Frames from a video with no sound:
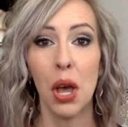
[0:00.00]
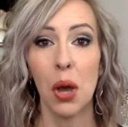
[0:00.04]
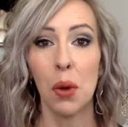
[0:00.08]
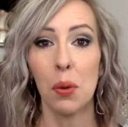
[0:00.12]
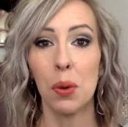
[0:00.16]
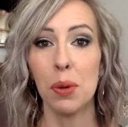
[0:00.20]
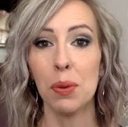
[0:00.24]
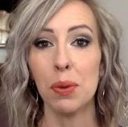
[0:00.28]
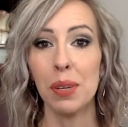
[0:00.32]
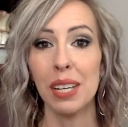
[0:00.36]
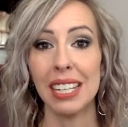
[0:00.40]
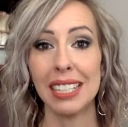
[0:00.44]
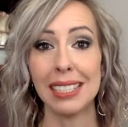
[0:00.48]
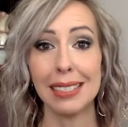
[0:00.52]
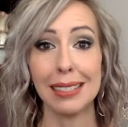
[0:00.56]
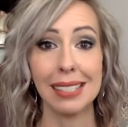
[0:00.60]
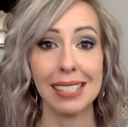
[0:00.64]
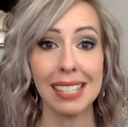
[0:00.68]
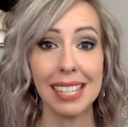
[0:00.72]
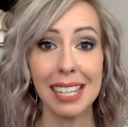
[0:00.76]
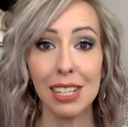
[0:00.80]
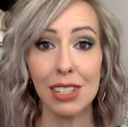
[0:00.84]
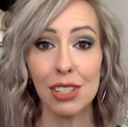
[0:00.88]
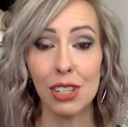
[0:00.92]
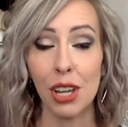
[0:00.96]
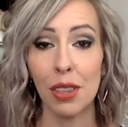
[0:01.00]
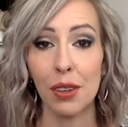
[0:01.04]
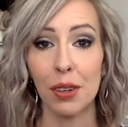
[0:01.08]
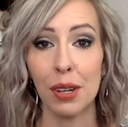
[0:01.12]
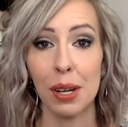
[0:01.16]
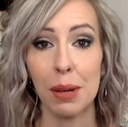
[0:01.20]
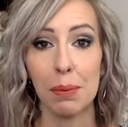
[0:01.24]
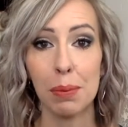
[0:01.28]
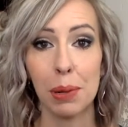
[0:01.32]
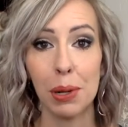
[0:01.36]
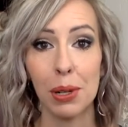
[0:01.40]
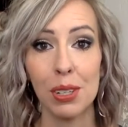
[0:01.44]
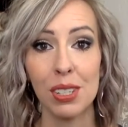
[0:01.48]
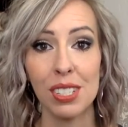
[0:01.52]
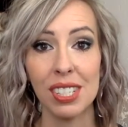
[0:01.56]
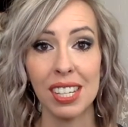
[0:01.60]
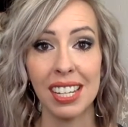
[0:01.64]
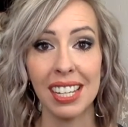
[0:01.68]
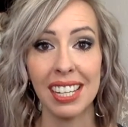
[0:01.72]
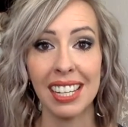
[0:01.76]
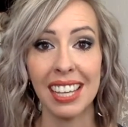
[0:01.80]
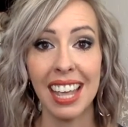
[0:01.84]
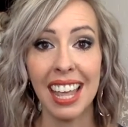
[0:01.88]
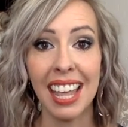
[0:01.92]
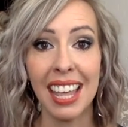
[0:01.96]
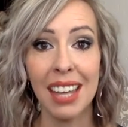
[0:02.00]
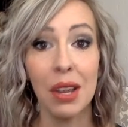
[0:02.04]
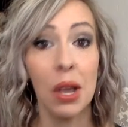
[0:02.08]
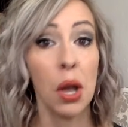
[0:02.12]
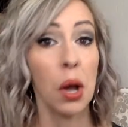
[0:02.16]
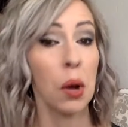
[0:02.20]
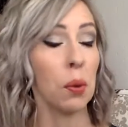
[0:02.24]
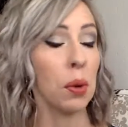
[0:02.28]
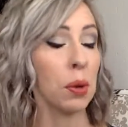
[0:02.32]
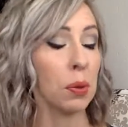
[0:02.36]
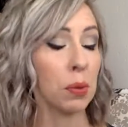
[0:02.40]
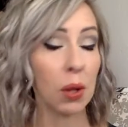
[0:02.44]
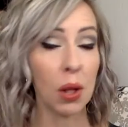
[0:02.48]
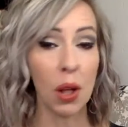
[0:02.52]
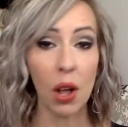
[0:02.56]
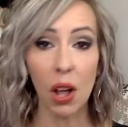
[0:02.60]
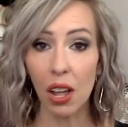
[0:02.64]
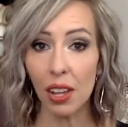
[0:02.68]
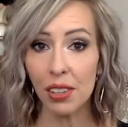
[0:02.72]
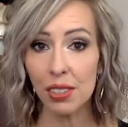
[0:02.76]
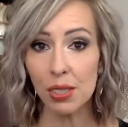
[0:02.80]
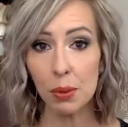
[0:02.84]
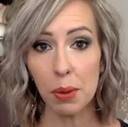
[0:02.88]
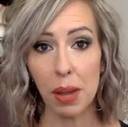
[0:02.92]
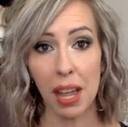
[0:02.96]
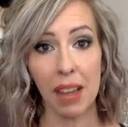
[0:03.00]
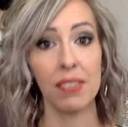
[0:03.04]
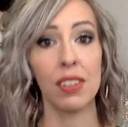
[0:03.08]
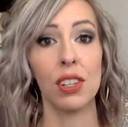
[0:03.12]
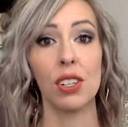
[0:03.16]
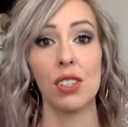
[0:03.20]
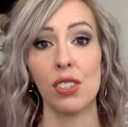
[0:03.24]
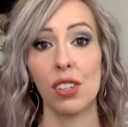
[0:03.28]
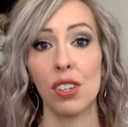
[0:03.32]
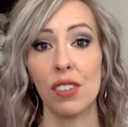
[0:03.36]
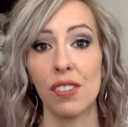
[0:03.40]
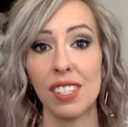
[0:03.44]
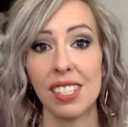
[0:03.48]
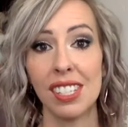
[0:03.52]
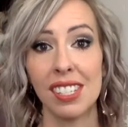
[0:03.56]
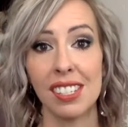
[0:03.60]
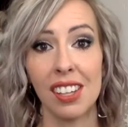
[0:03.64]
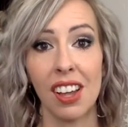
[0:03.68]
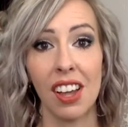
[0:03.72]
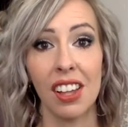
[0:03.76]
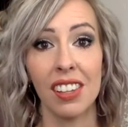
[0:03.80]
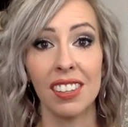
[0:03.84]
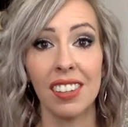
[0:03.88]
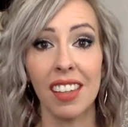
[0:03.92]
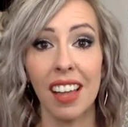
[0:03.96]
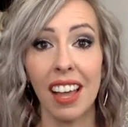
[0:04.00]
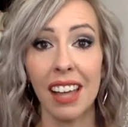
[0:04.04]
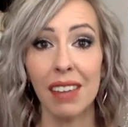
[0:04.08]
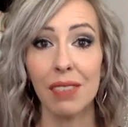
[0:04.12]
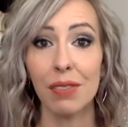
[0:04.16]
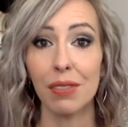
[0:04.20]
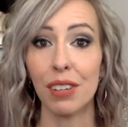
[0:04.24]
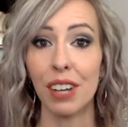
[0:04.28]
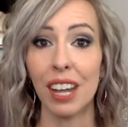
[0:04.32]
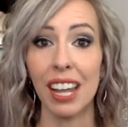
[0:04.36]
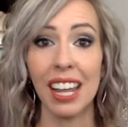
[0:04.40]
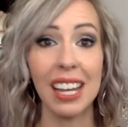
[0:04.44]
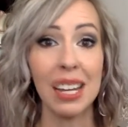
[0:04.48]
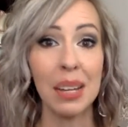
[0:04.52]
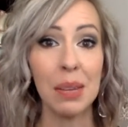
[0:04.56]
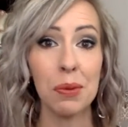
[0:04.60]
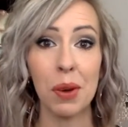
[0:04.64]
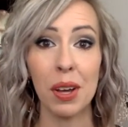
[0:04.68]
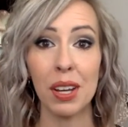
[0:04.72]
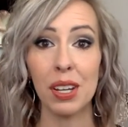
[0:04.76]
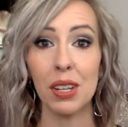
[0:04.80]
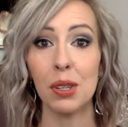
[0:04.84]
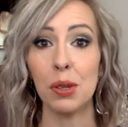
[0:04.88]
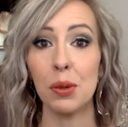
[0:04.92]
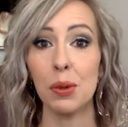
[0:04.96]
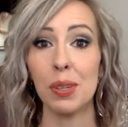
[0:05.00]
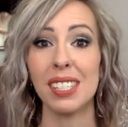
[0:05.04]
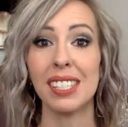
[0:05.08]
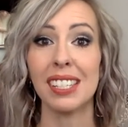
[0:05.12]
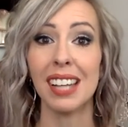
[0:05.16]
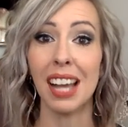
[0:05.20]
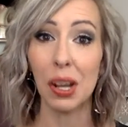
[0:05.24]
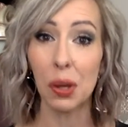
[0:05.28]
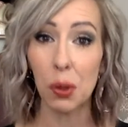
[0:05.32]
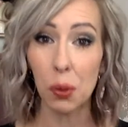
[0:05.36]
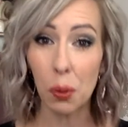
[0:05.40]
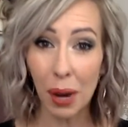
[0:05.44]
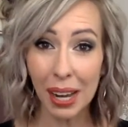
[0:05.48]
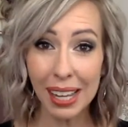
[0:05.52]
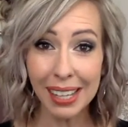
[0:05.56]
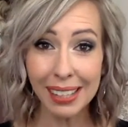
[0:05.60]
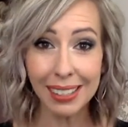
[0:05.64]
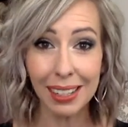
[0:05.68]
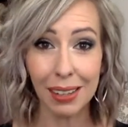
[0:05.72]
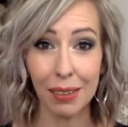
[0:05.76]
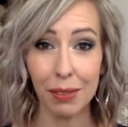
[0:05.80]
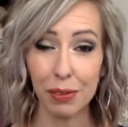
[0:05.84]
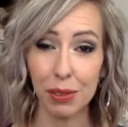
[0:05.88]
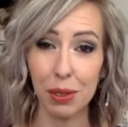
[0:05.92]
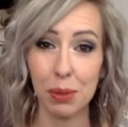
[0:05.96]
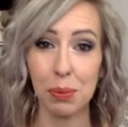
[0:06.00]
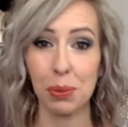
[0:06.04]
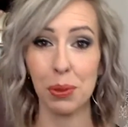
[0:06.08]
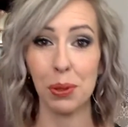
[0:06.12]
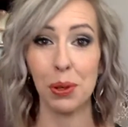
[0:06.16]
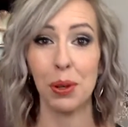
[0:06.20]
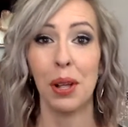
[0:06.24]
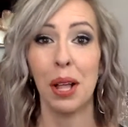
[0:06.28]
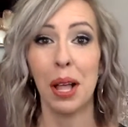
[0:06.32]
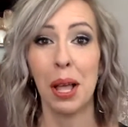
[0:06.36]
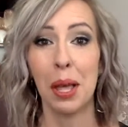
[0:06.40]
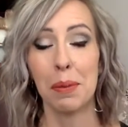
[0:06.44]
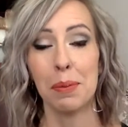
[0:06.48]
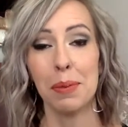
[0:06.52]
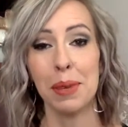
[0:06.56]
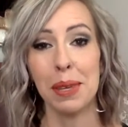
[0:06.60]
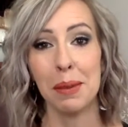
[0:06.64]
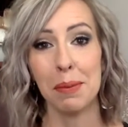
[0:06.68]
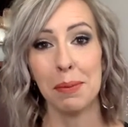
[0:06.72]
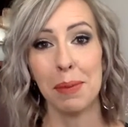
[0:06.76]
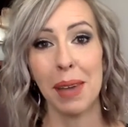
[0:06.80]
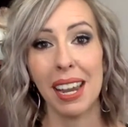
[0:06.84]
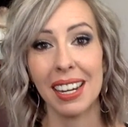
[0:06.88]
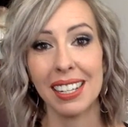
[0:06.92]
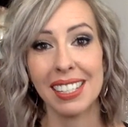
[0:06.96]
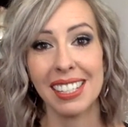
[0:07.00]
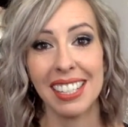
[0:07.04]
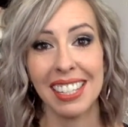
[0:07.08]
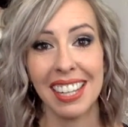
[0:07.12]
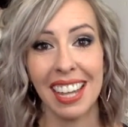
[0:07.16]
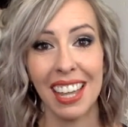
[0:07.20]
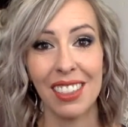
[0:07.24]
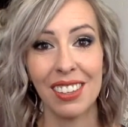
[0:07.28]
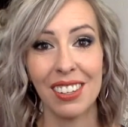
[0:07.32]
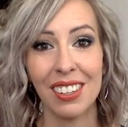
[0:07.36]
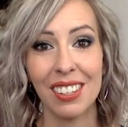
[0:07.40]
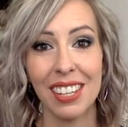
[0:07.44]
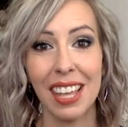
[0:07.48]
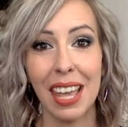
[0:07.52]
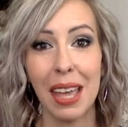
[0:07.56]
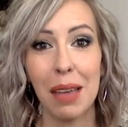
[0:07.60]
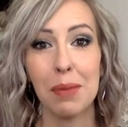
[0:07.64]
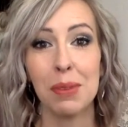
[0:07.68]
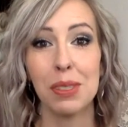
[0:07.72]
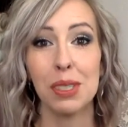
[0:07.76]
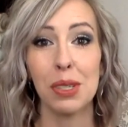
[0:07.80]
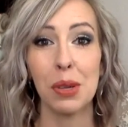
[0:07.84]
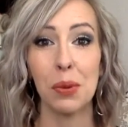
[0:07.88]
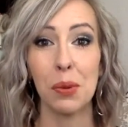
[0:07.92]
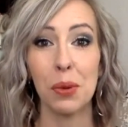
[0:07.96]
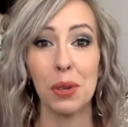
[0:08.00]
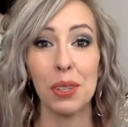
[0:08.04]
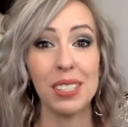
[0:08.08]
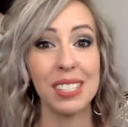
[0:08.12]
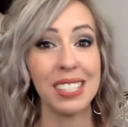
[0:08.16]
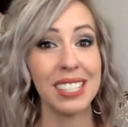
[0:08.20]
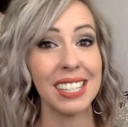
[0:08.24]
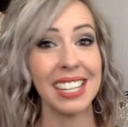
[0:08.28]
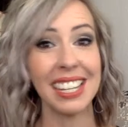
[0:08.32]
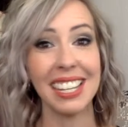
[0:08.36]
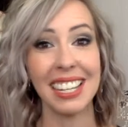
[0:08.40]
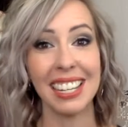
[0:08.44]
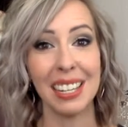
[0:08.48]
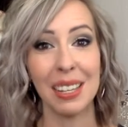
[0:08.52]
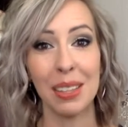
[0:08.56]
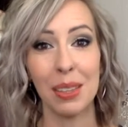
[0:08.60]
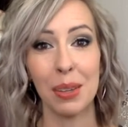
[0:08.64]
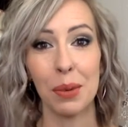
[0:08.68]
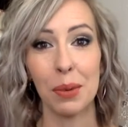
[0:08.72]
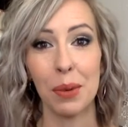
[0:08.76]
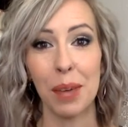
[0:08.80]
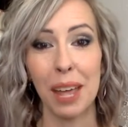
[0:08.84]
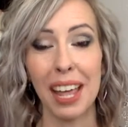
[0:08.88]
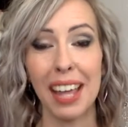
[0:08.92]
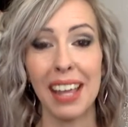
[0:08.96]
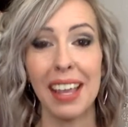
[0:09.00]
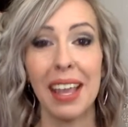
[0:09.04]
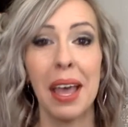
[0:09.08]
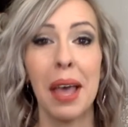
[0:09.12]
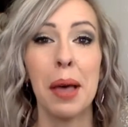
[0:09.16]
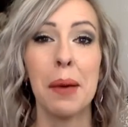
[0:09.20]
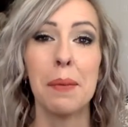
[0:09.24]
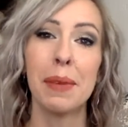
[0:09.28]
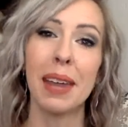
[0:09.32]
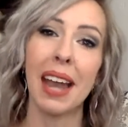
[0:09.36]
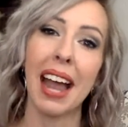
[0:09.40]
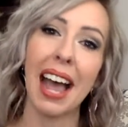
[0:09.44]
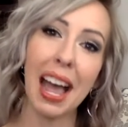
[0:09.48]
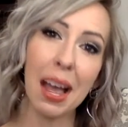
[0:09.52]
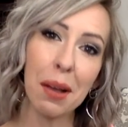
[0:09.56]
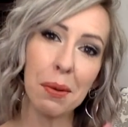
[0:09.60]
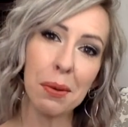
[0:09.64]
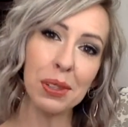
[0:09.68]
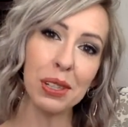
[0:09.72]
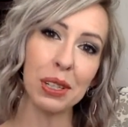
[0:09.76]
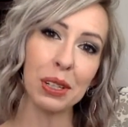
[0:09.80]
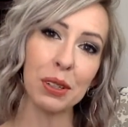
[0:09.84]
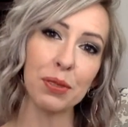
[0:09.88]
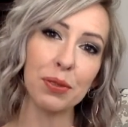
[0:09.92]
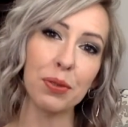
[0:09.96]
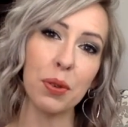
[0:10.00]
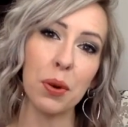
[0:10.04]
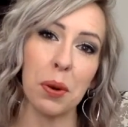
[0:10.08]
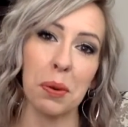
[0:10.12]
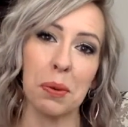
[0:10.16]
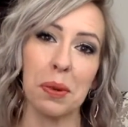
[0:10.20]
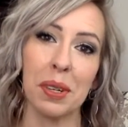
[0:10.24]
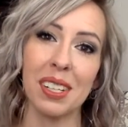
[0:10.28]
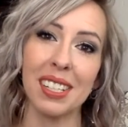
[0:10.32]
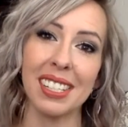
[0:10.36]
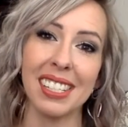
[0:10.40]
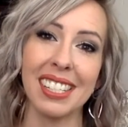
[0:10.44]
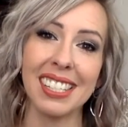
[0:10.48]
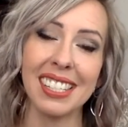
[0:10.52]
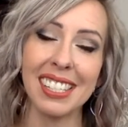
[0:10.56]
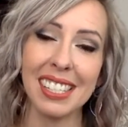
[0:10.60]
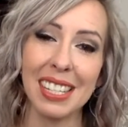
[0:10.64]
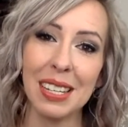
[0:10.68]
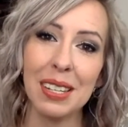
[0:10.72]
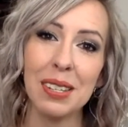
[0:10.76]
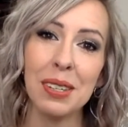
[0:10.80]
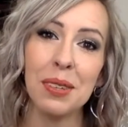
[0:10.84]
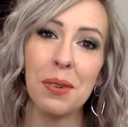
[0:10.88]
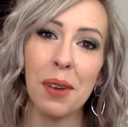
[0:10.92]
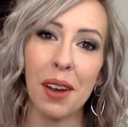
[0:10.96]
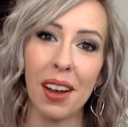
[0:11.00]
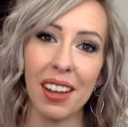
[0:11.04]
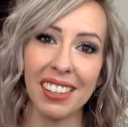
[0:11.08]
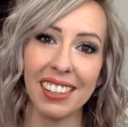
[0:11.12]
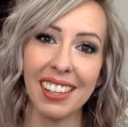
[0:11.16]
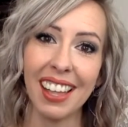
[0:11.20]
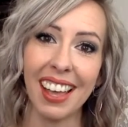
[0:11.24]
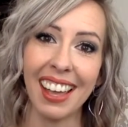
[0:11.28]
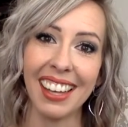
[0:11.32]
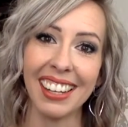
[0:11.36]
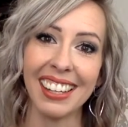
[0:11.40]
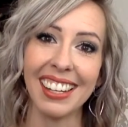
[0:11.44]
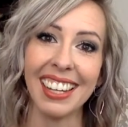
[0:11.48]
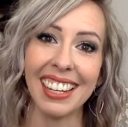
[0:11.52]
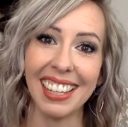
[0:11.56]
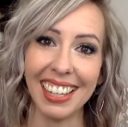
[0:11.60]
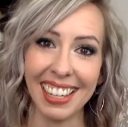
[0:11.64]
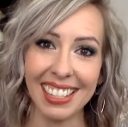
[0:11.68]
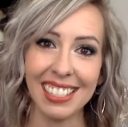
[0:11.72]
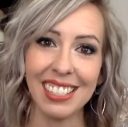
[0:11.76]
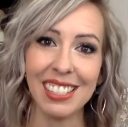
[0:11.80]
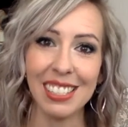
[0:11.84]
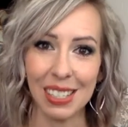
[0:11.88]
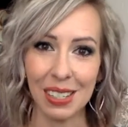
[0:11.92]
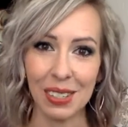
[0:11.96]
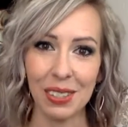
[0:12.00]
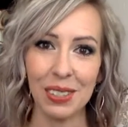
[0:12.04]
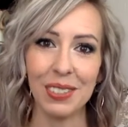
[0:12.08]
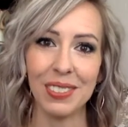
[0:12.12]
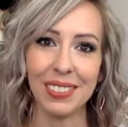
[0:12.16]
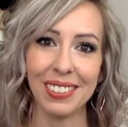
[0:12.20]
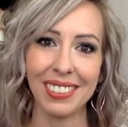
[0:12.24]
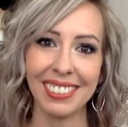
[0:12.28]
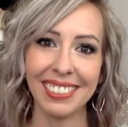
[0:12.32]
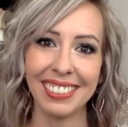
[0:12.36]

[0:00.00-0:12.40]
We will get to see each other in person again. We will also have our services online for anyone who is not quite comfortable being back together yet. So we'll see you either way. But I will look forward to seeing you online again soon.